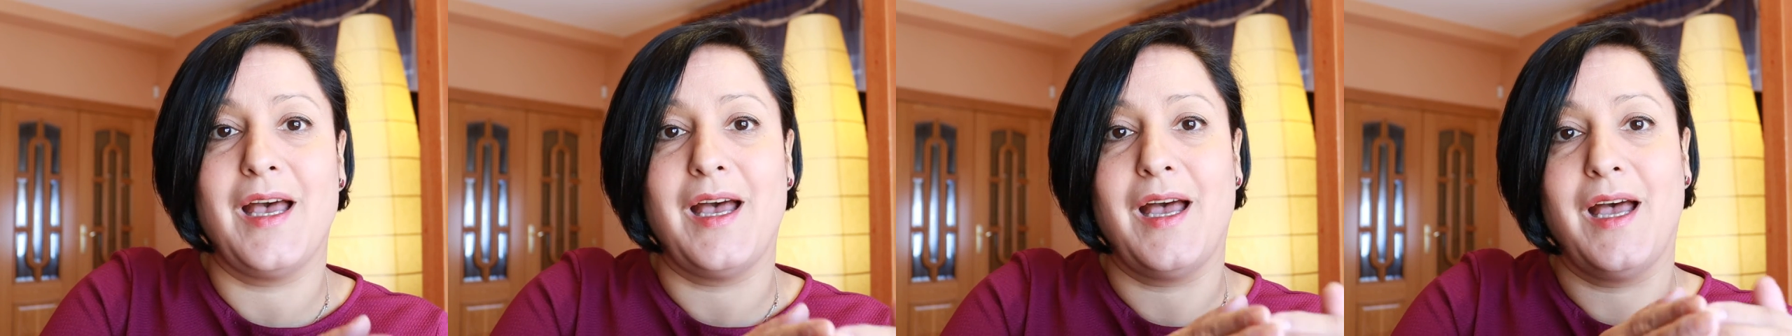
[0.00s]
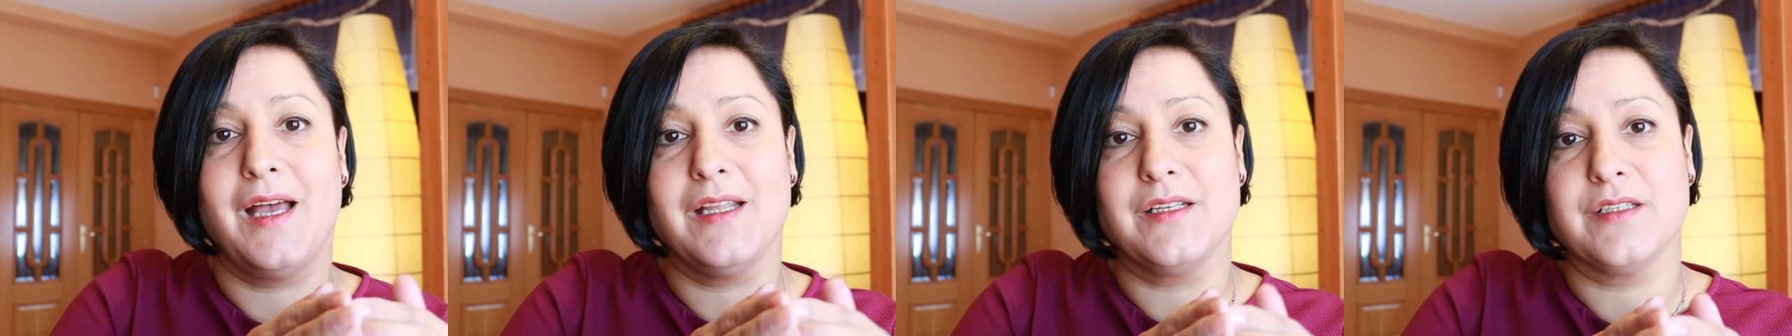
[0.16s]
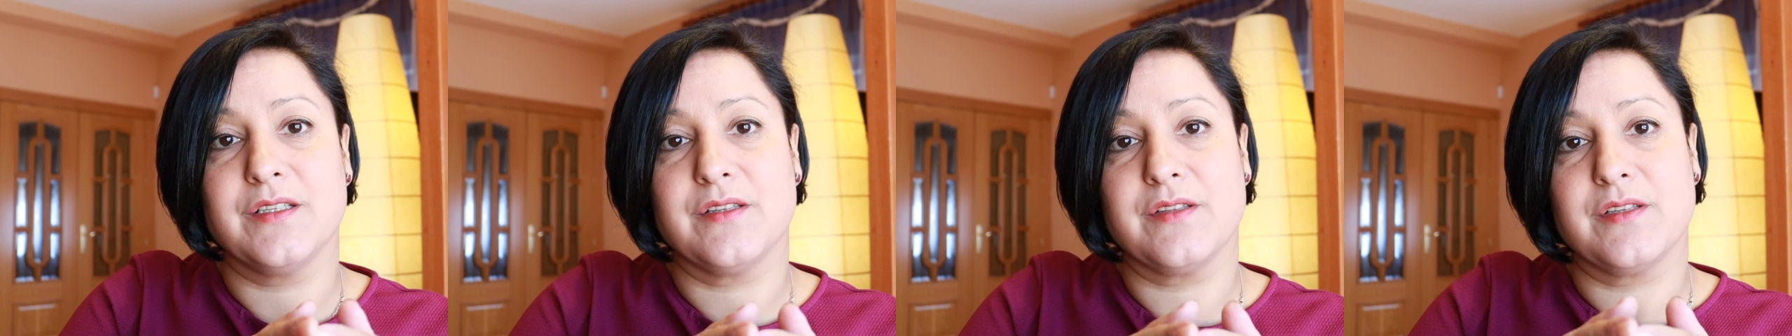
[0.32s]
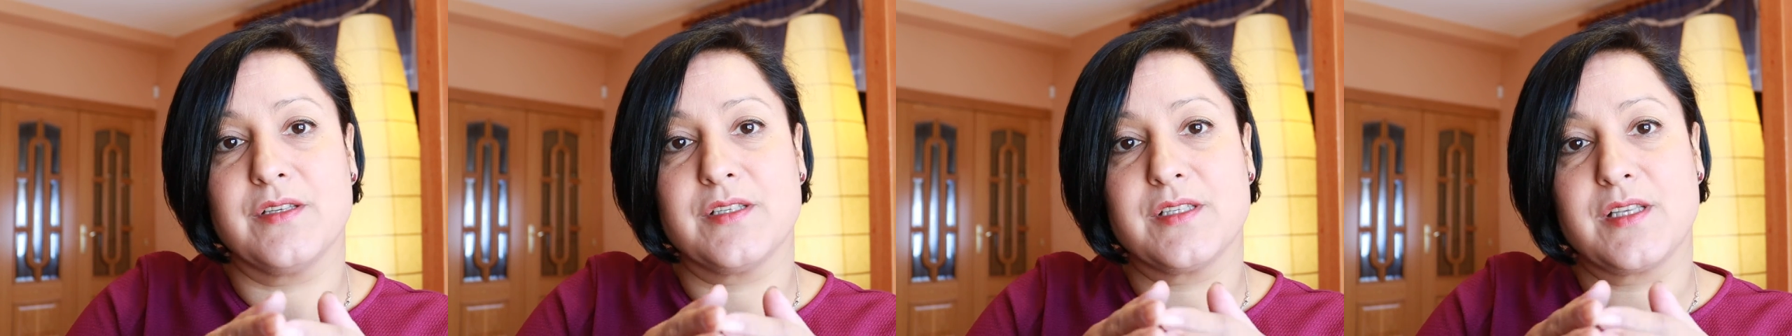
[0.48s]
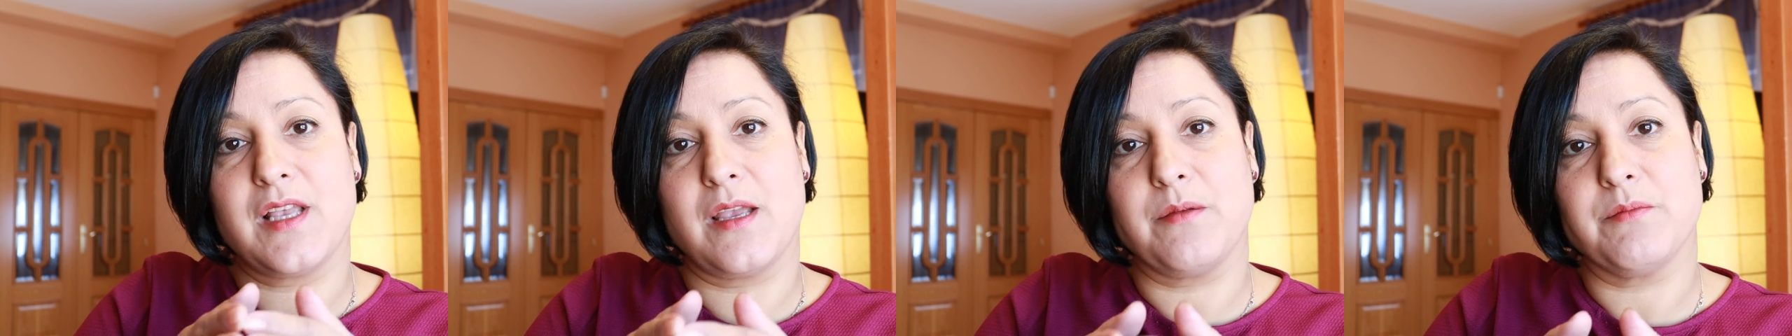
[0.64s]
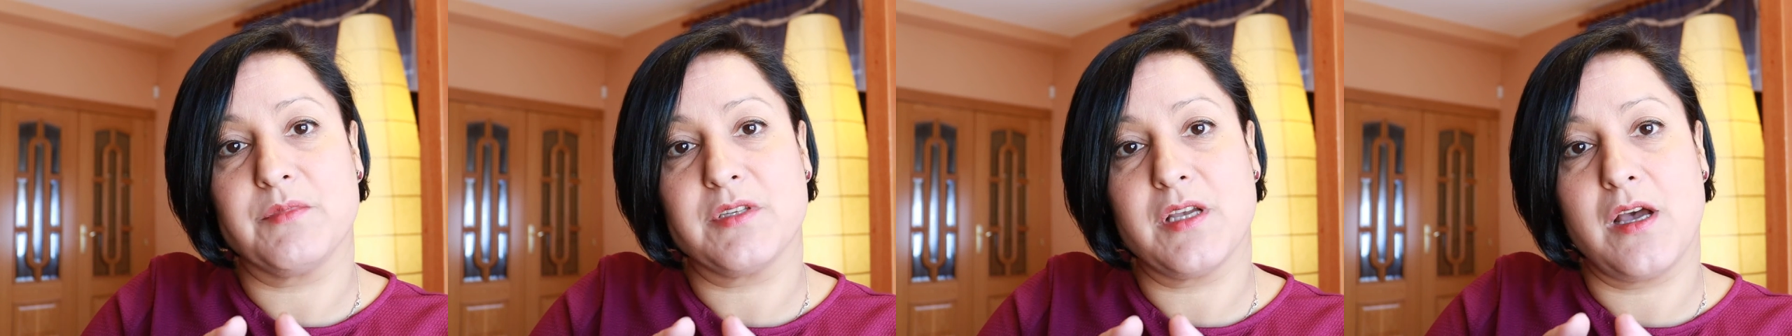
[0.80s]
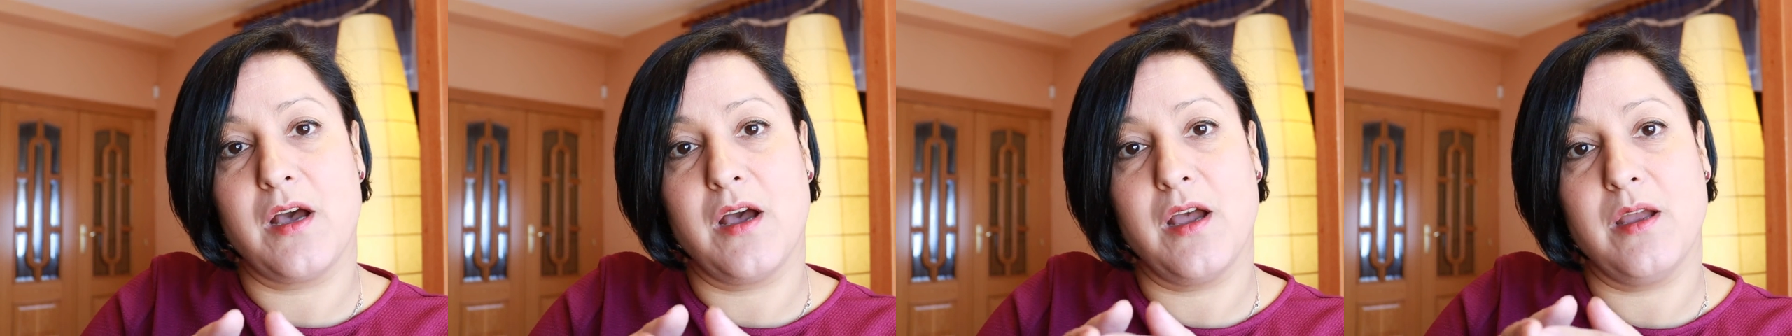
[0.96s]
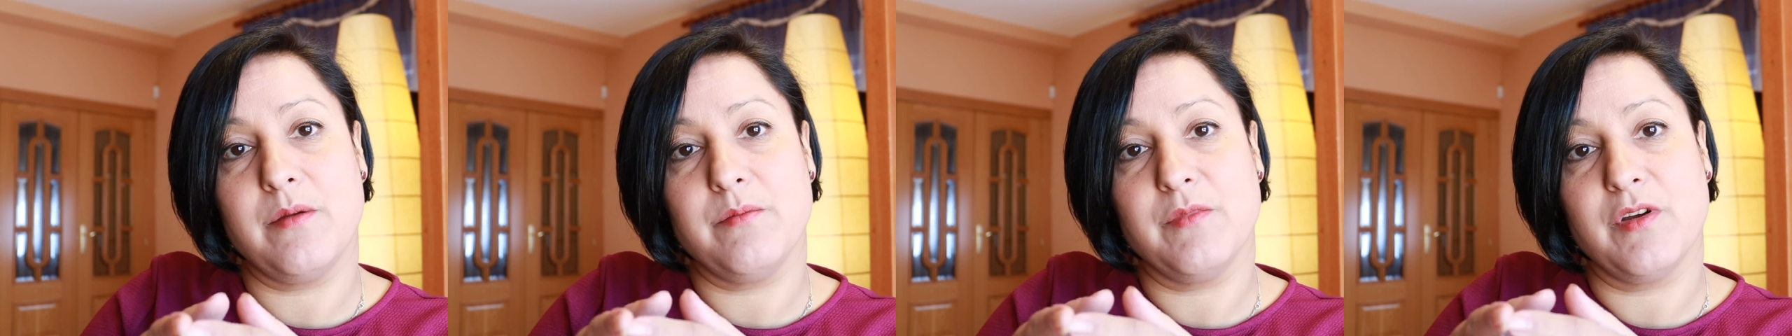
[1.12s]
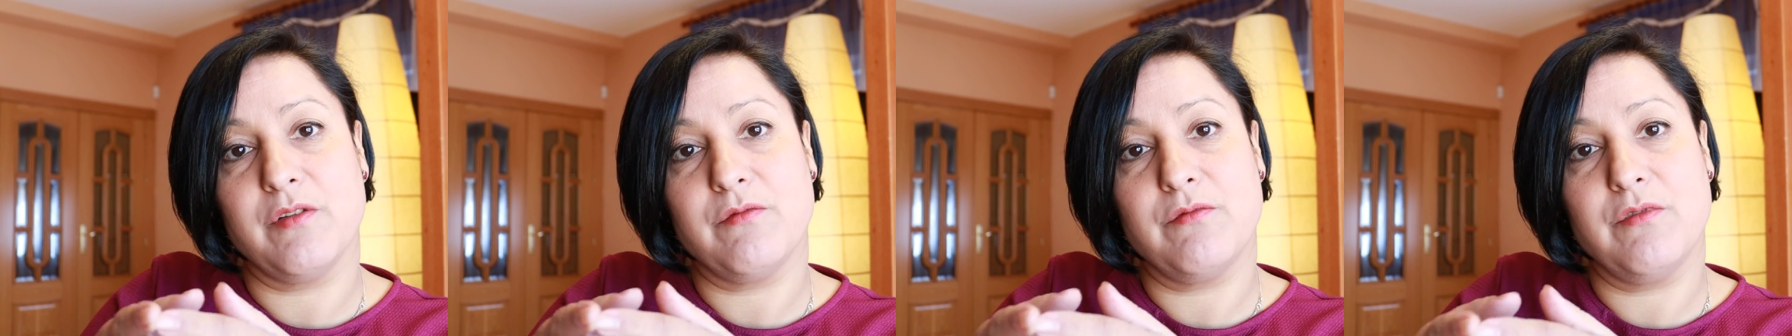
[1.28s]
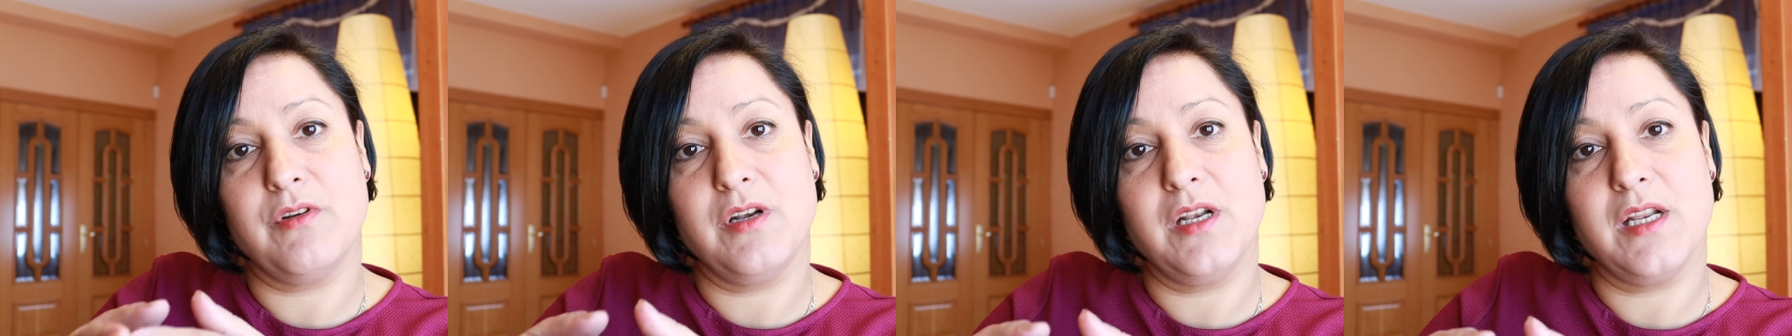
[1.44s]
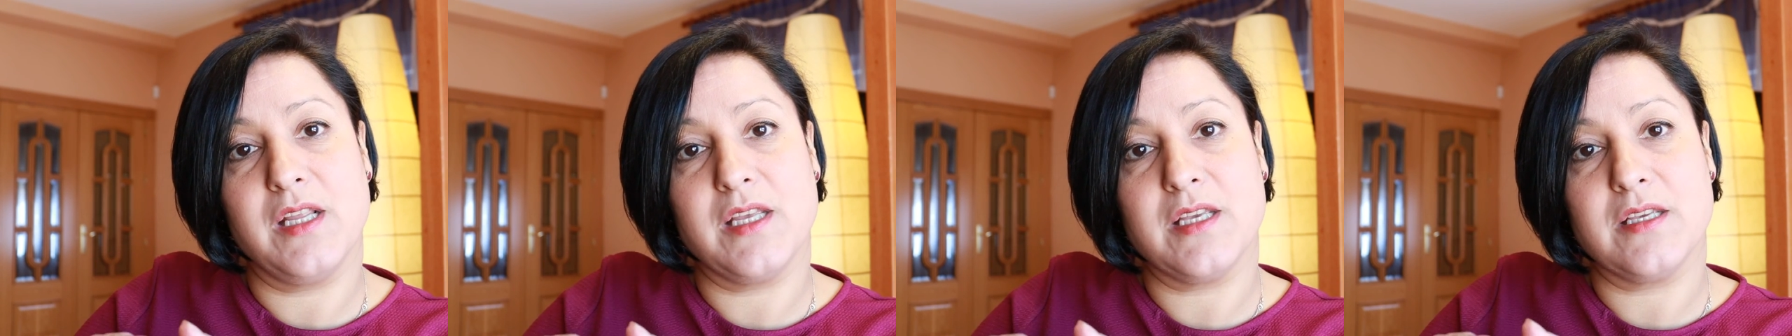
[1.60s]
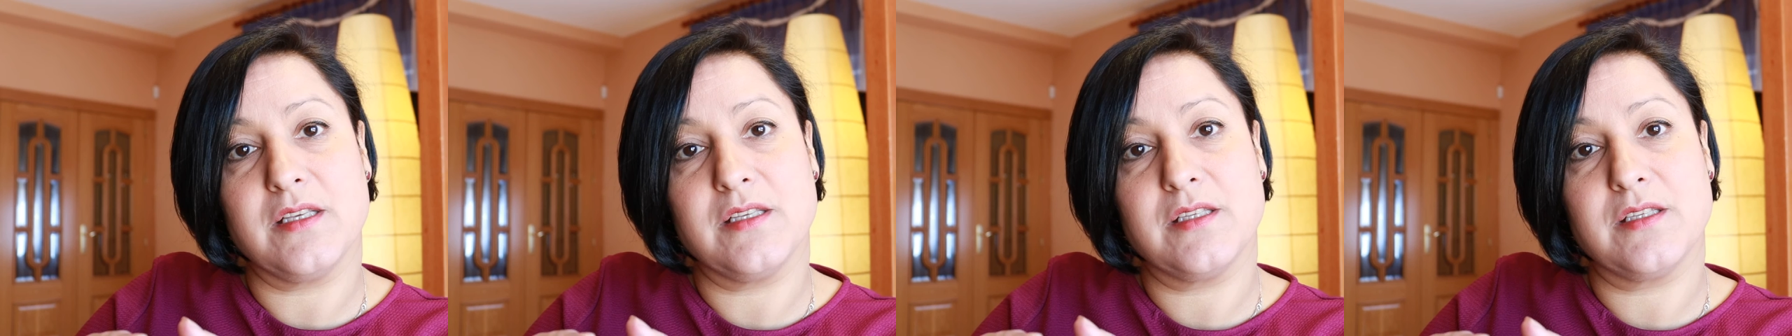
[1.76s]
and at the same time
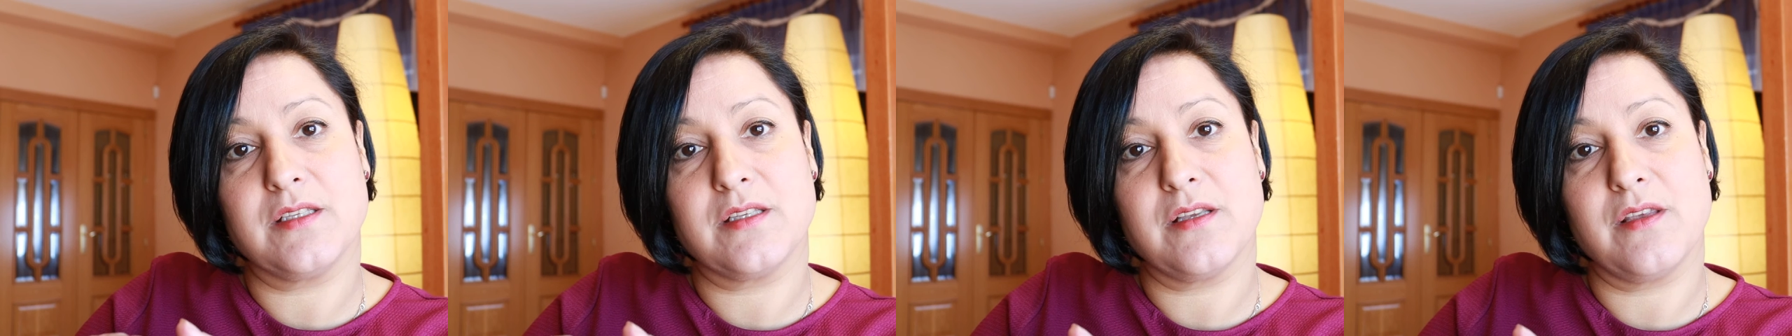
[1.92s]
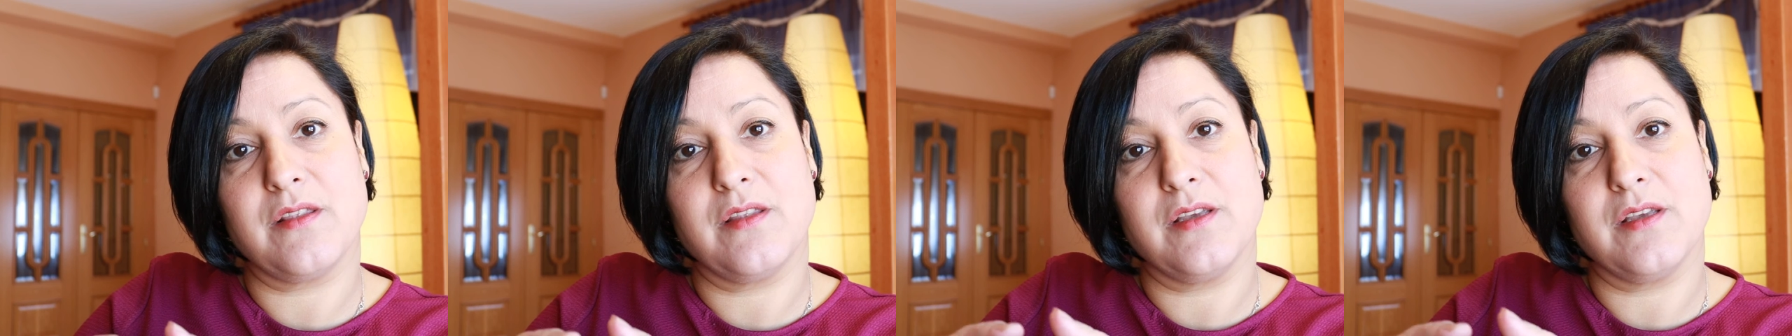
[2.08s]
release